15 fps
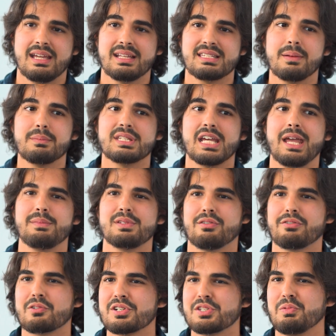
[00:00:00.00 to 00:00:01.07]
Sometimes,
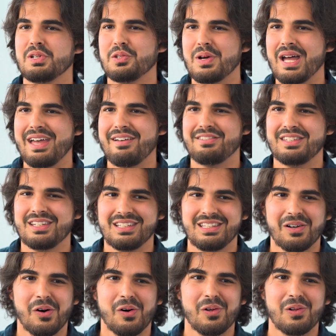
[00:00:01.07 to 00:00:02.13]
of course, we do have
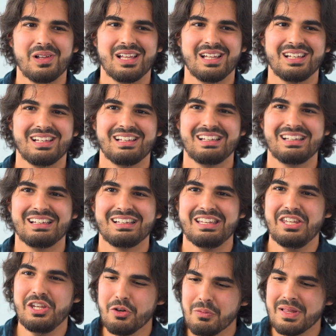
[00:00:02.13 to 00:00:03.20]
the whole
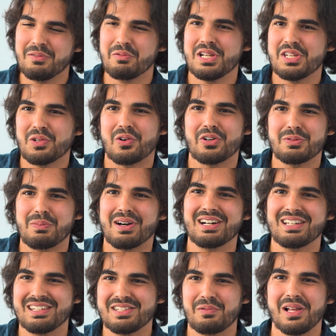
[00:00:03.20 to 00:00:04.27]
human resource
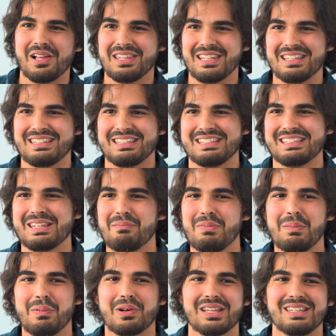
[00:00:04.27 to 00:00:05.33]
part as well, that some
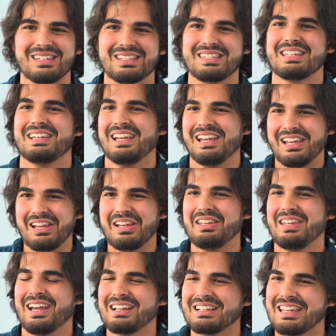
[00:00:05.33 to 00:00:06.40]
people can just
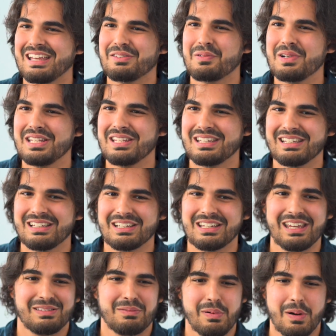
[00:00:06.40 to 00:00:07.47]

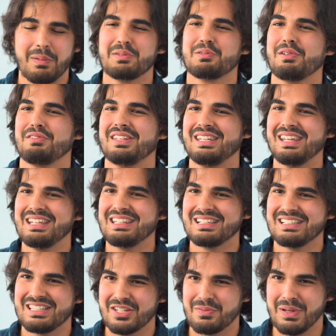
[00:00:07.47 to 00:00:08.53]
get problems with the
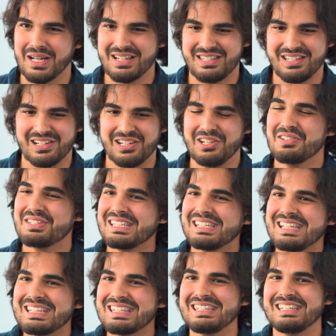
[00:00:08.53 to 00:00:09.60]
data just because they're using
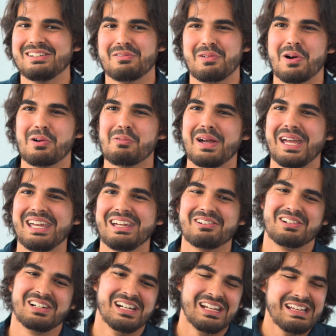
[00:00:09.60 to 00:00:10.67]
it in the wrong way, or